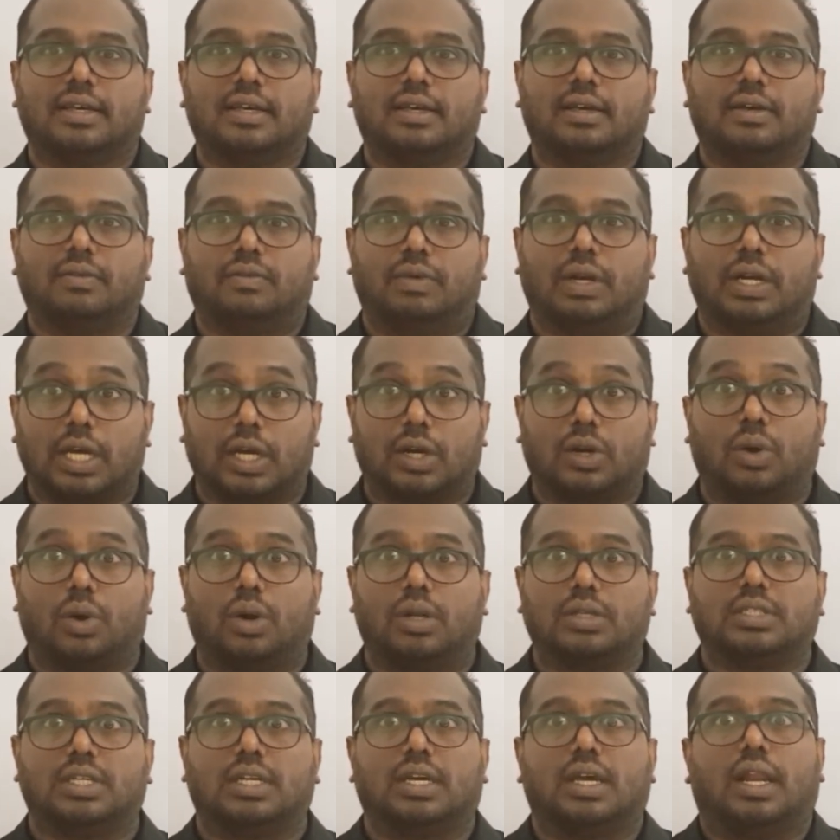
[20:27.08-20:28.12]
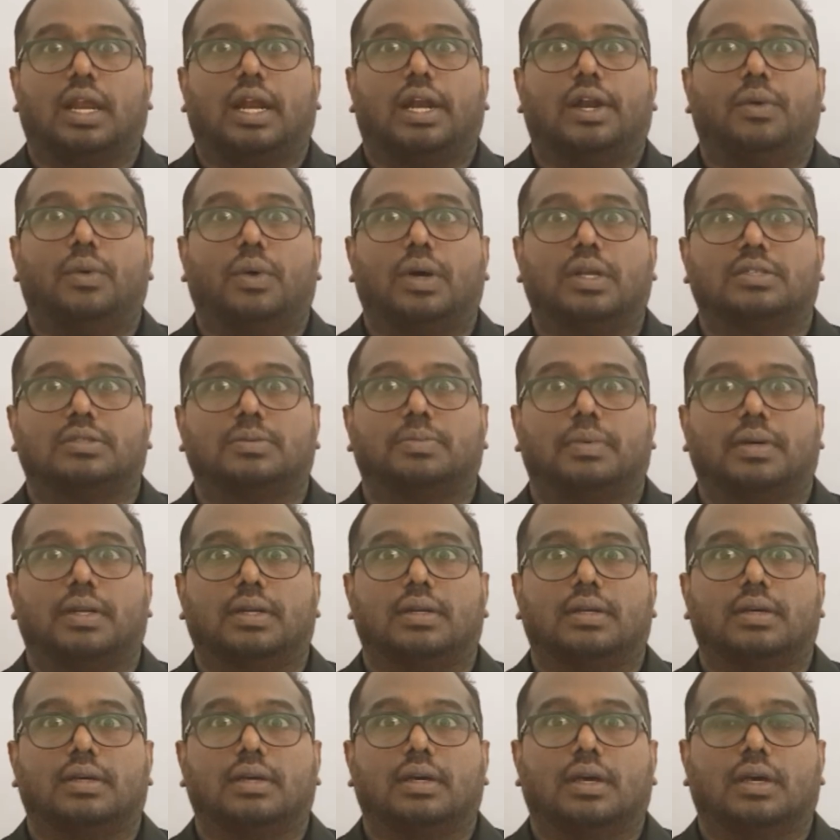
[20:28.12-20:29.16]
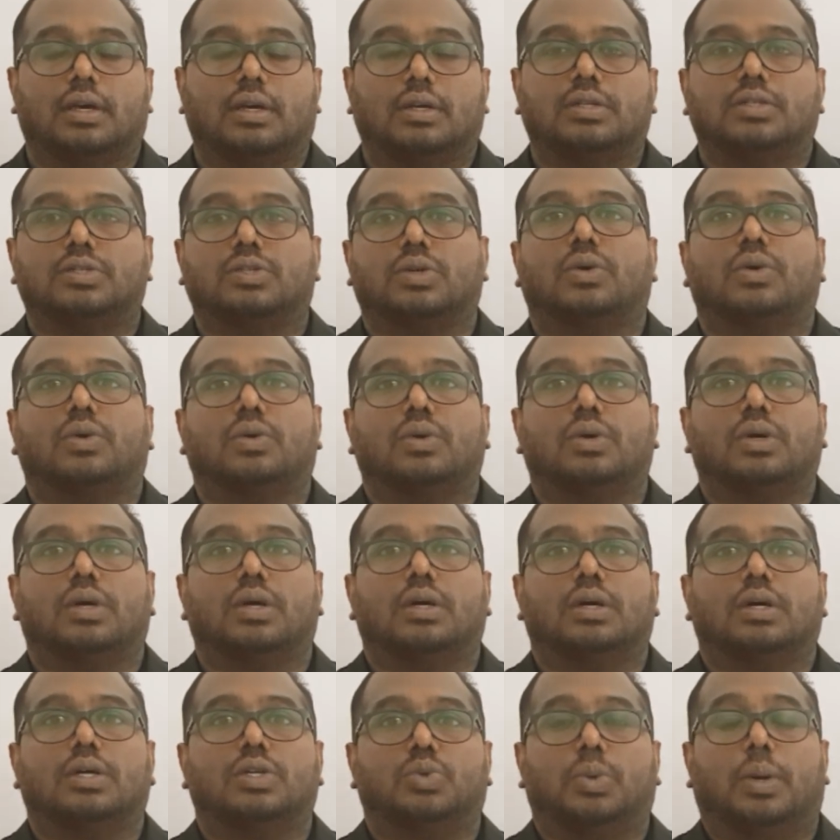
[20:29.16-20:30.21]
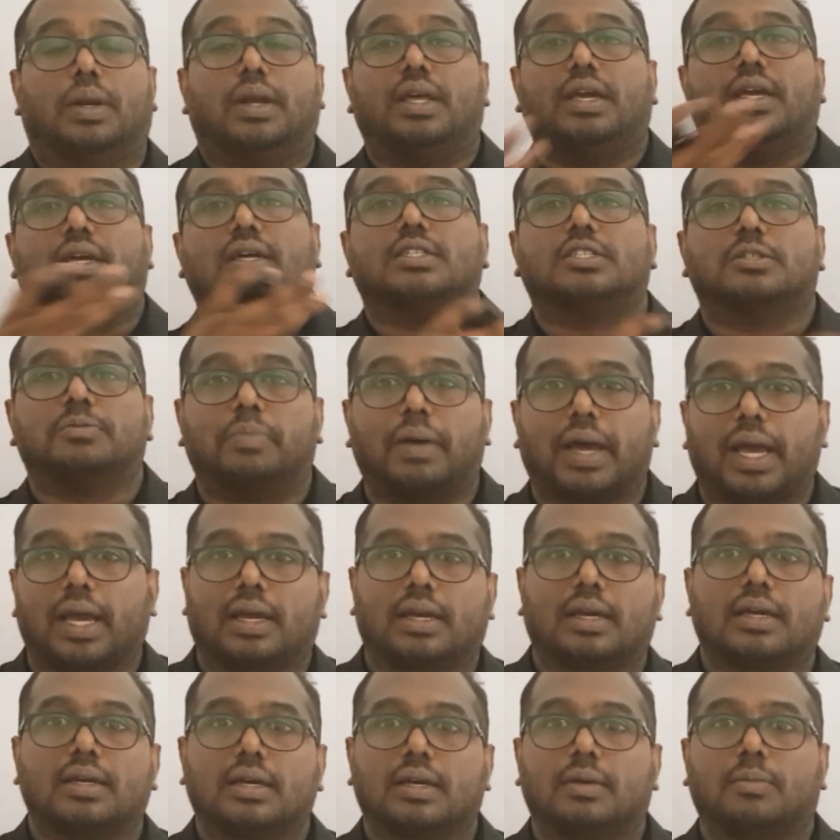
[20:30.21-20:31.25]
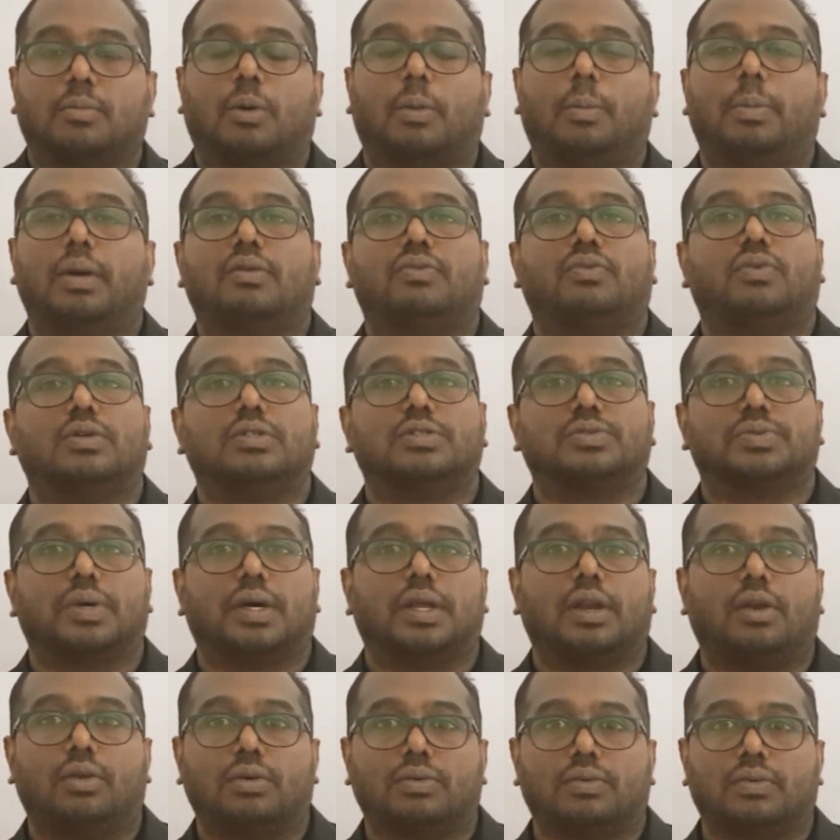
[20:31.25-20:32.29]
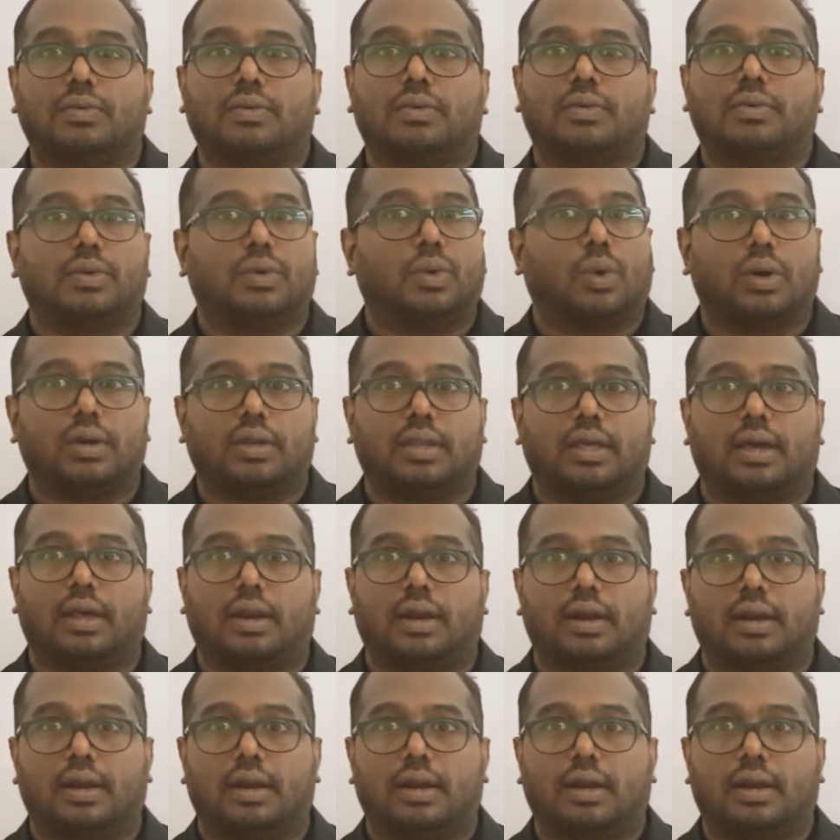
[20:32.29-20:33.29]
When technological advancement. So 20 years back, mobile phones were not there.